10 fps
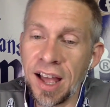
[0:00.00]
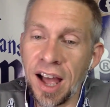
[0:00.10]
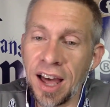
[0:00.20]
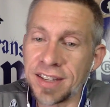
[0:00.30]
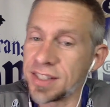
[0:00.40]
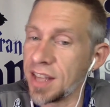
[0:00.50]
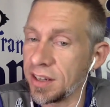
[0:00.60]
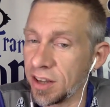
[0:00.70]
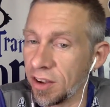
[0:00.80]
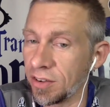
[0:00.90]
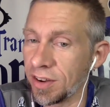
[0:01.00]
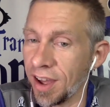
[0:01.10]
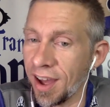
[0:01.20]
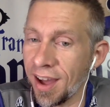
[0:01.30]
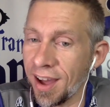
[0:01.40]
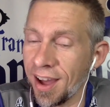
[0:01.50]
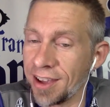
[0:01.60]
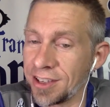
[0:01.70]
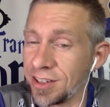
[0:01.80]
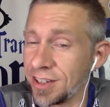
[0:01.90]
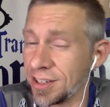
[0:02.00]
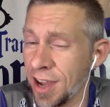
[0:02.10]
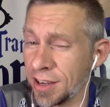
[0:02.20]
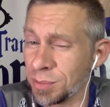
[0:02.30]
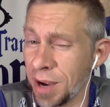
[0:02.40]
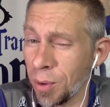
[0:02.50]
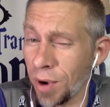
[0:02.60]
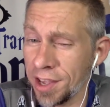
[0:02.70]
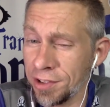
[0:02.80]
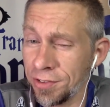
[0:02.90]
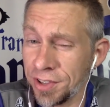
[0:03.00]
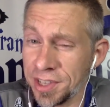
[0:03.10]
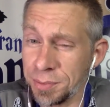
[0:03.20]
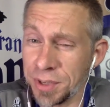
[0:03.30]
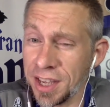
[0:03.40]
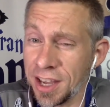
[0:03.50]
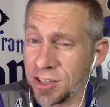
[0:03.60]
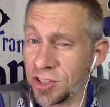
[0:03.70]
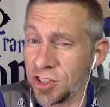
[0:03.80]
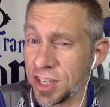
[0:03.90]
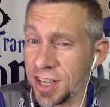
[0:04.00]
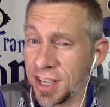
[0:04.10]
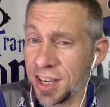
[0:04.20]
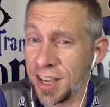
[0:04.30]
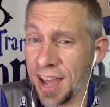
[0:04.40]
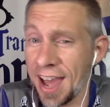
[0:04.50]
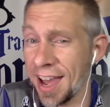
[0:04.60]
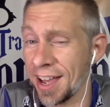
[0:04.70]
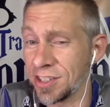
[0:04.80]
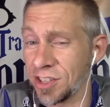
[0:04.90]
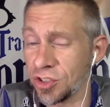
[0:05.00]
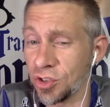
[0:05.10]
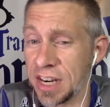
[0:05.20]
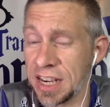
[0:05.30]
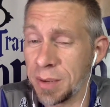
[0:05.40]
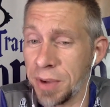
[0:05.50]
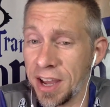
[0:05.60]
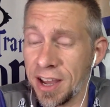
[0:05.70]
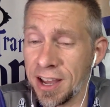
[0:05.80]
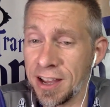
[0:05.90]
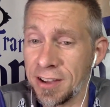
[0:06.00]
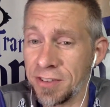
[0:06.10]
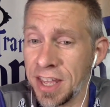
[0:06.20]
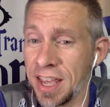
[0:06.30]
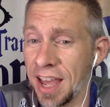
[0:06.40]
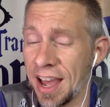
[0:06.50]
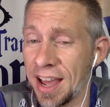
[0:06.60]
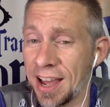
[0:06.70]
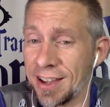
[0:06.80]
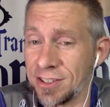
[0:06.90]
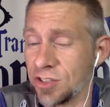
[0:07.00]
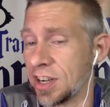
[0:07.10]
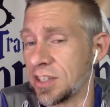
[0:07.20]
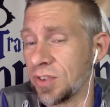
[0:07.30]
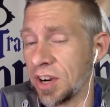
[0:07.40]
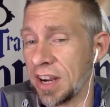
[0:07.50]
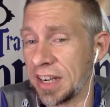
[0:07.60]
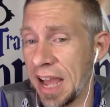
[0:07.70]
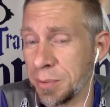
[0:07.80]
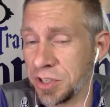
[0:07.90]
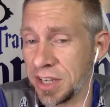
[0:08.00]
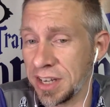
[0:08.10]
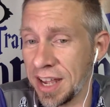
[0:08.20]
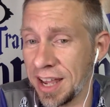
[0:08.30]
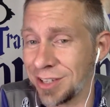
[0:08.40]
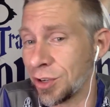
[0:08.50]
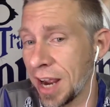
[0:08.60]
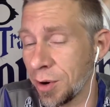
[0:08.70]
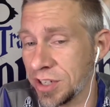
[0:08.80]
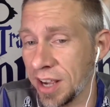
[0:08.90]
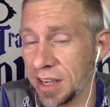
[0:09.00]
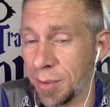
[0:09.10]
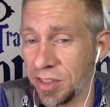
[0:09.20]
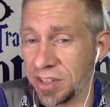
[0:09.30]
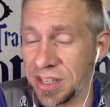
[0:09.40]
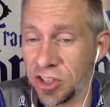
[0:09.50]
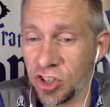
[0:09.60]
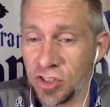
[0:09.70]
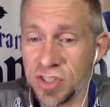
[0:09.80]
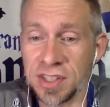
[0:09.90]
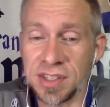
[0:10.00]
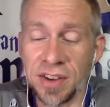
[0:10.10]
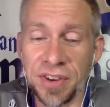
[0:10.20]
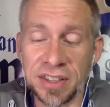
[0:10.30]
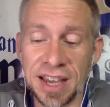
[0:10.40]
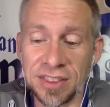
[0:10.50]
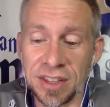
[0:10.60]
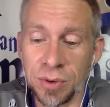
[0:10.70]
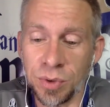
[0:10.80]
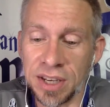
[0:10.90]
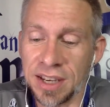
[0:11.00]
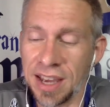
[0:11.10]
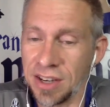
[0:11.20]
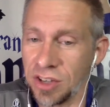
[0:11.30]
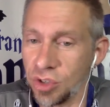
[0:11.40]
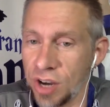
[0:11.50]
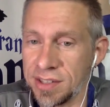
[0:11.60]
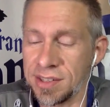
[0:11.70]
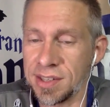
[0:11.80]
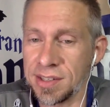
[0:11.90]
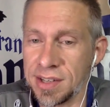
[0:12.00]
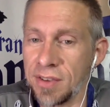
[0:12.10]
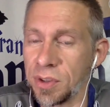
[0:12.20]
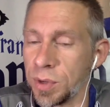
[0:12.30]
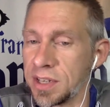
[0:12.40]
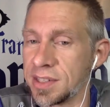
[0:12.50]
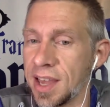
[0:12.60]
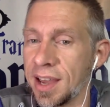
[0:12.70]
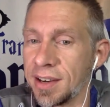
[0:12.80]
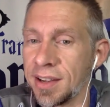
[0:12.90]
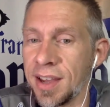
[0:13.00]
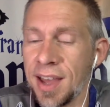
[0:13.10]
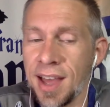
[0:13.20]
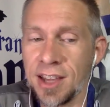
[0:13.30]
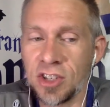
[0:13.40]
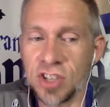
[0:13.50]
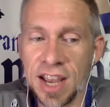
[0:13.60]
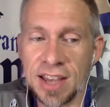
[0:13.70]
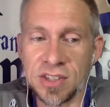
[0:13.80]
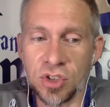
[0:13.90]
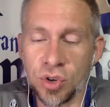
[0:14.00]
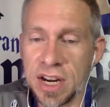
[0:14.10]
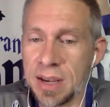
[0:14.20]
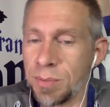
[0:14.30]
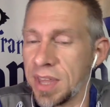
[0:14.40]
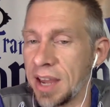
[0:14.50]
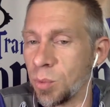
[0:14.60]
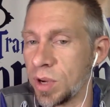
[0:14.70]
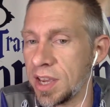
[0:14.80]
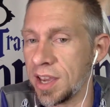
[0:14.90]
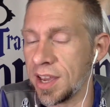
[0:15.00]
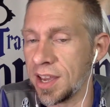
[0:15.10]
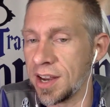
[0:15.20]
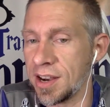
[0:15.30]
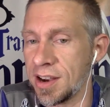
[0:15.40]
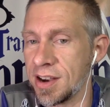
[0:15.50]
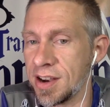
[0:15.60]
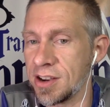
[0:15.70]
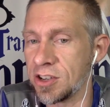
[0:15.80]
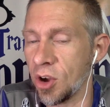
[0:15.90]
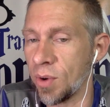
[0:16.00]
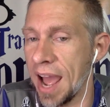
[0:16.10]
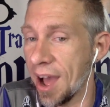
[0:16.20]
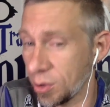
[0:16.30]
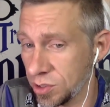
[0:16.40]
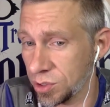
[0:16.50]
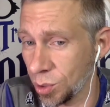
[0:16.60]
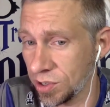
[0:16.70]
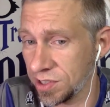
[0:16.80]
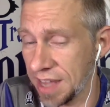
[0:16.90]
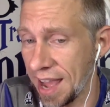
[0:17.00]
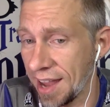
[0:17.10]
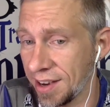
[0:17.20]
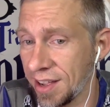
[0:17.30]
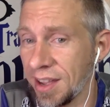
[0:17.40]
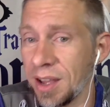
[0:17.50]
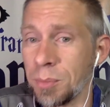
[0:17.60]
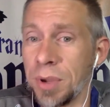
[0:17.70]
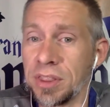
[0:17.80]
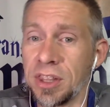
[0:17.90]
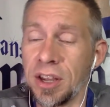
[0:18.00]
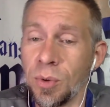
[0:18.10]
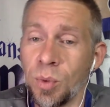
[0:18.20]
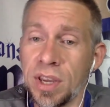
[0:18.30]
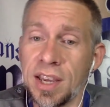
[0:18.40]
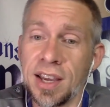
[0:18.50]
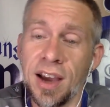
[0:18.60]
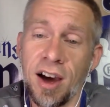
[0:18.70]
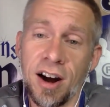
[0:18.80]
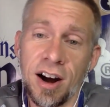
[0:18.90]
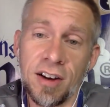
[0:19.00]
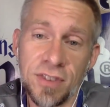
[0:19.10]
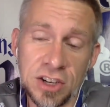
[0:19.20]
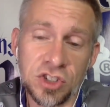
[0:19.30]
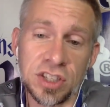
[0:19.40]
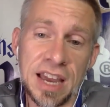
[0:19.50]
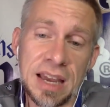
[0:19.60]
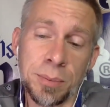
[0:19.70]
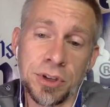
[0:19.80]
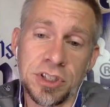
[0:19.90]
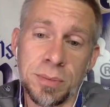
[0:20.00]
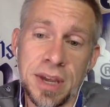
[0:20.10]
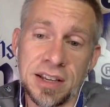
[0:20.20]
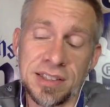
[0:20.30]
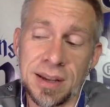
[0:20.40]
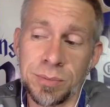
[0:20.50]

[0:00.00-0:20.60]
On a side note, you need to talk to my wife, because she has a dream of as Transfiguring Adoption. You and I were talking about the t-shirts and stuff like that and dresses and stuff that we design. She has a dream that we don't outsource that, but that we are eventually able to make some